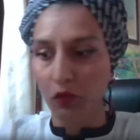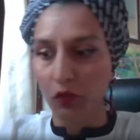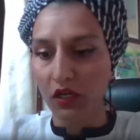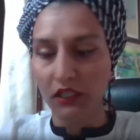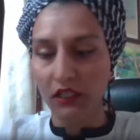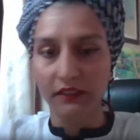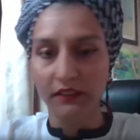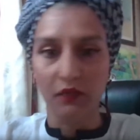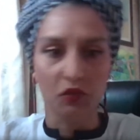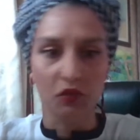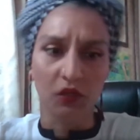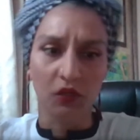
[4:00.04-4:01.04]
world, and I
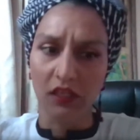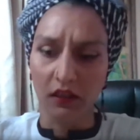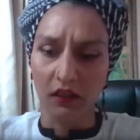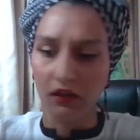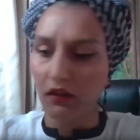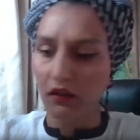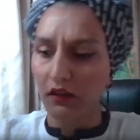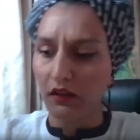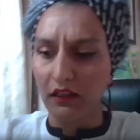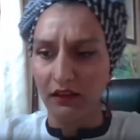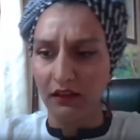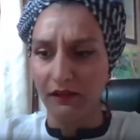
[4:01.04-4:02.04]
was working
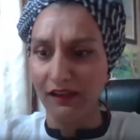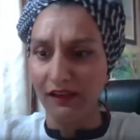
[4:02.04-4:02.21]
uh,